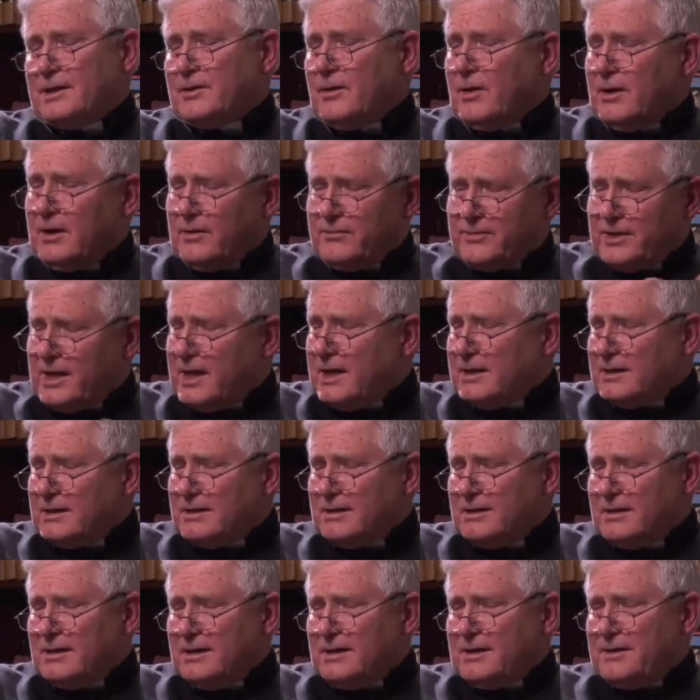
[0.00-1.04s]
all of that.
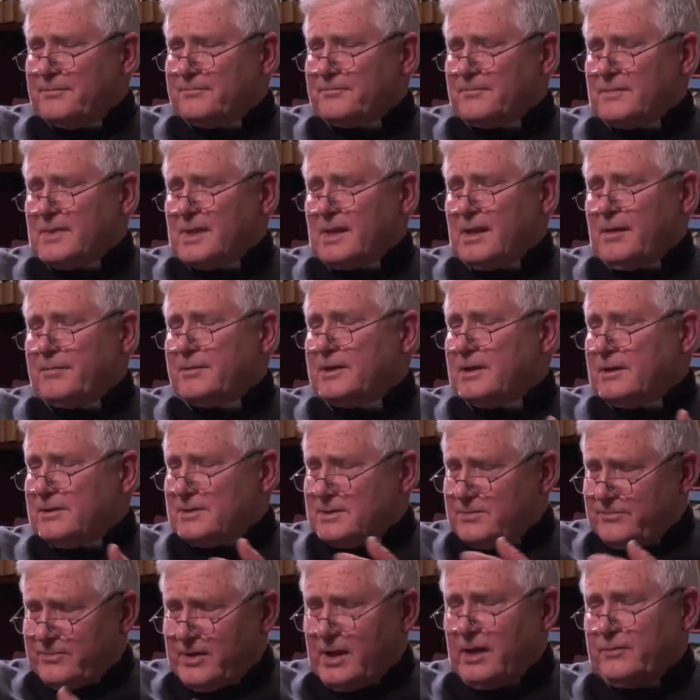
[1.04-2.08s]
I mean, he
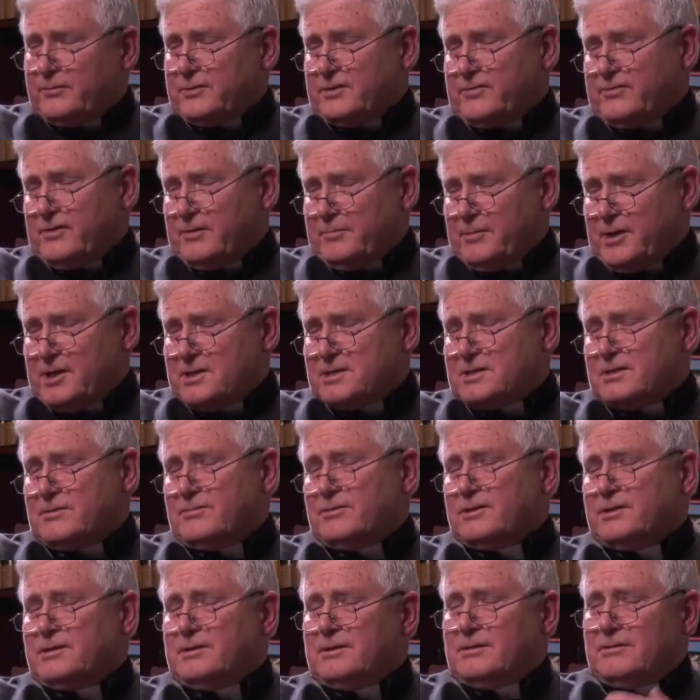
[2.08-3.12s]
was involved with
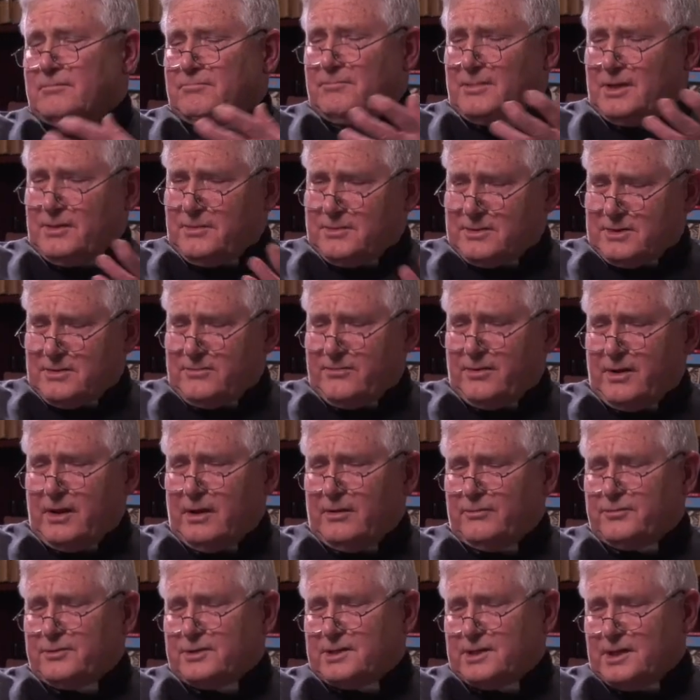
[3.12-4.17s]
Freemasonry. He was
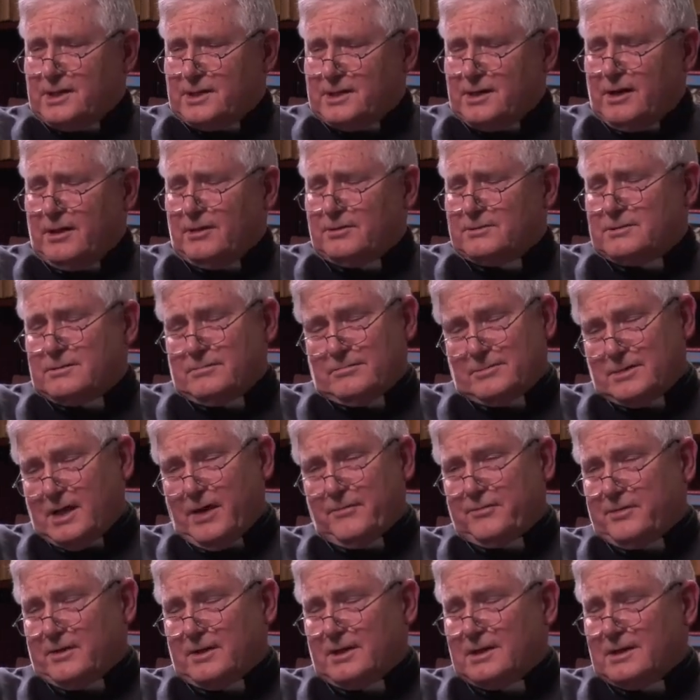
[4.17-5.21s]
involved with the occult,
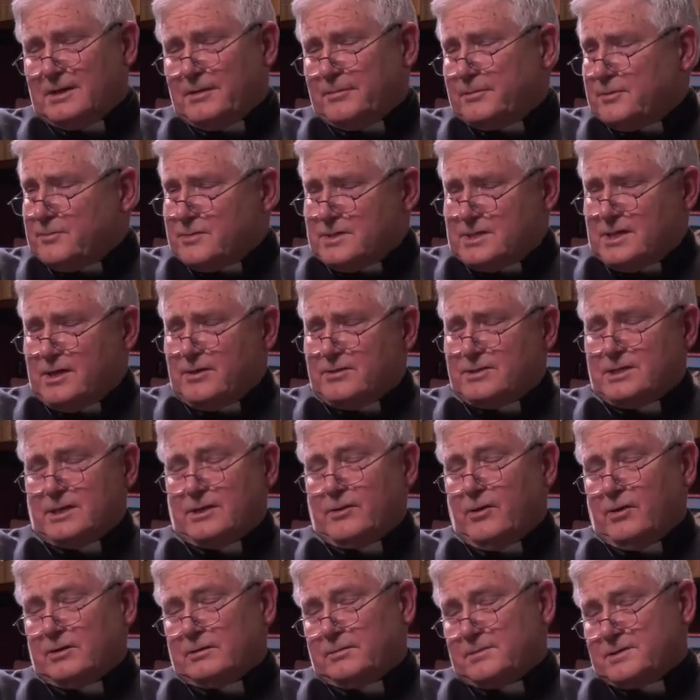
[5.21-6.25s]
definitely, up to his ears. He
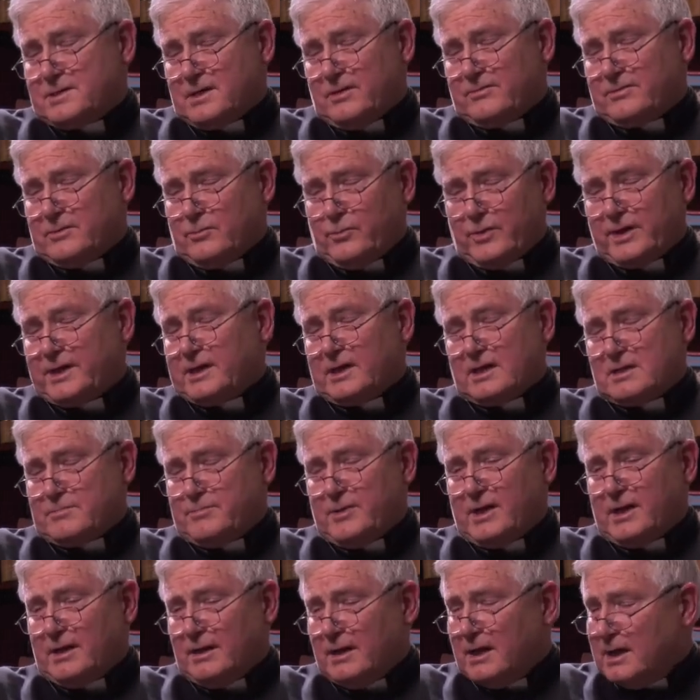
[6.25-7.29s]
called himself the wickedest
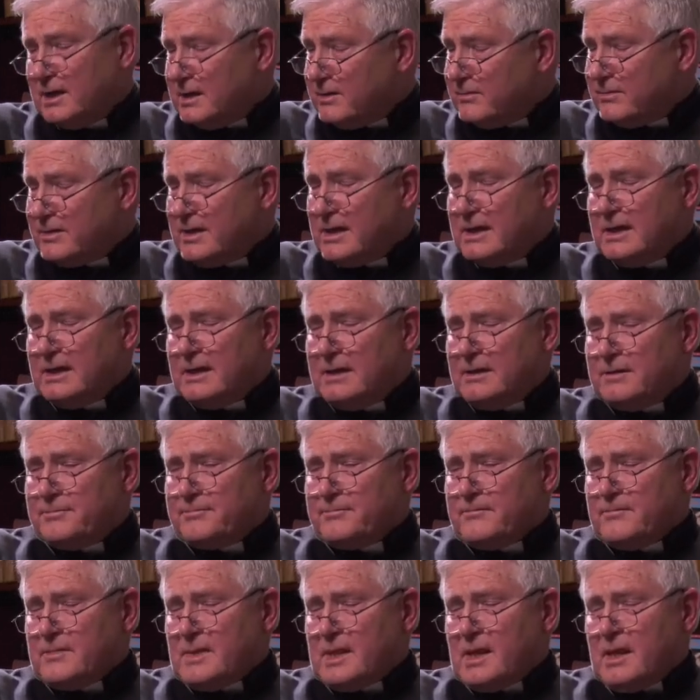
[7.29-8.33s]
man alive.
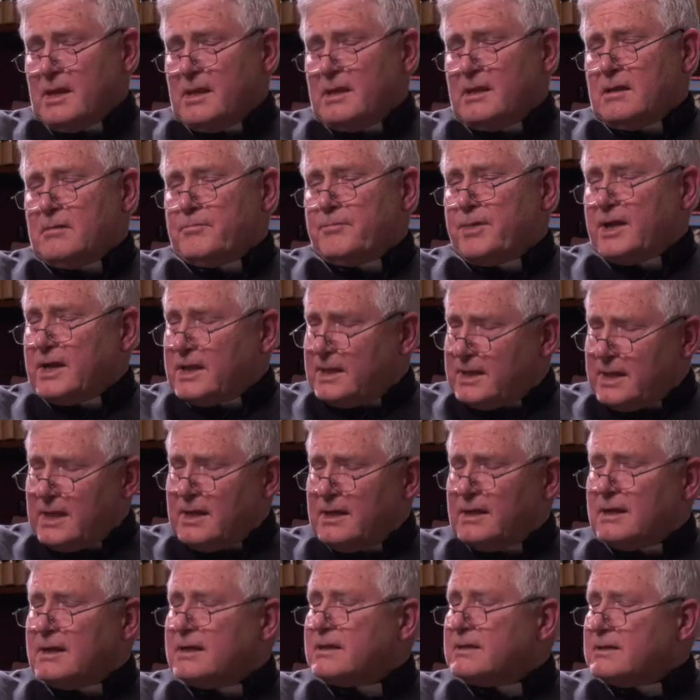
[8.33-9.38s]
But
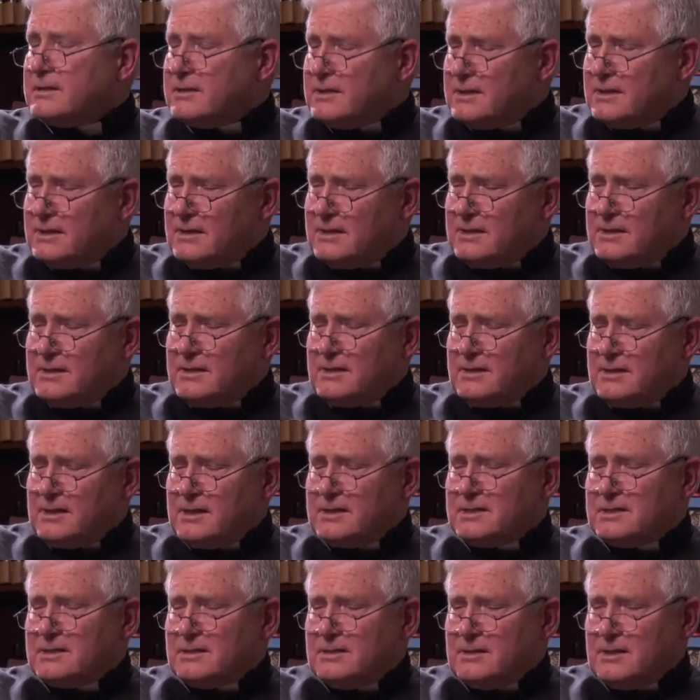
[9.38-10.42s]
again, the
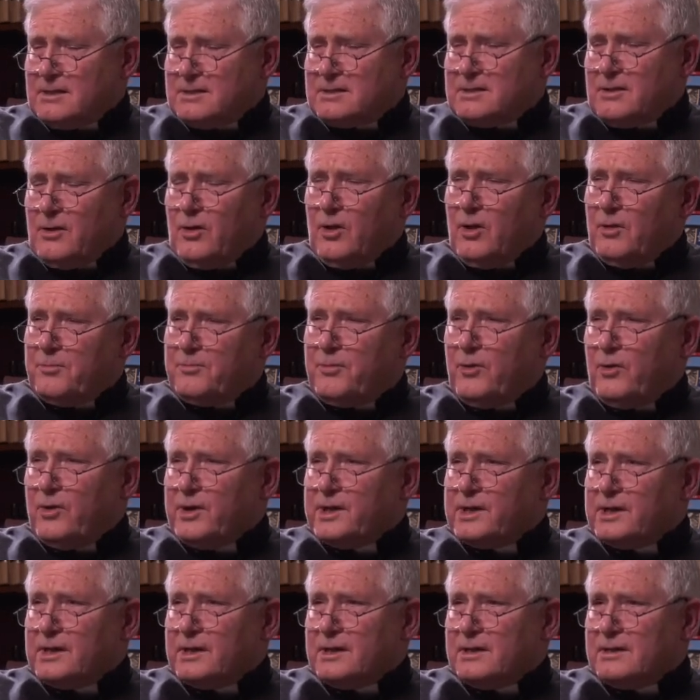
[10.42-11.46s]
whole
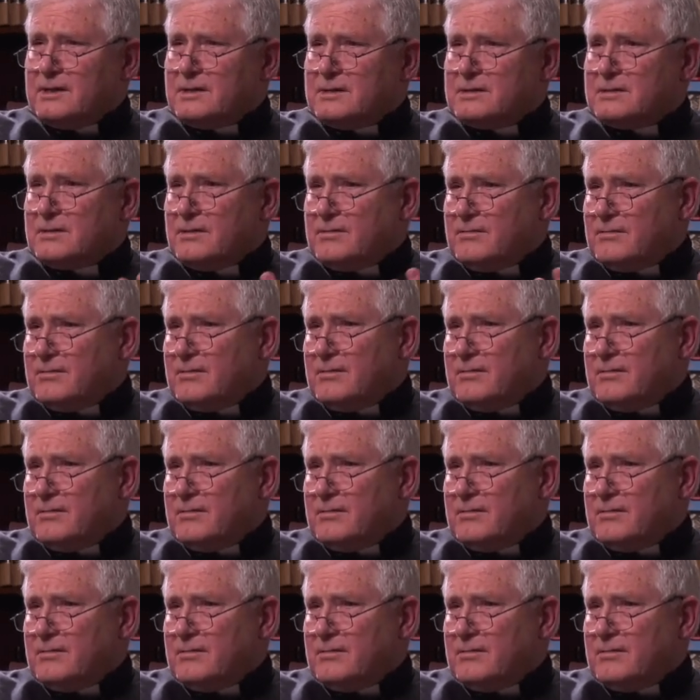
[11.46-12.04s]
point is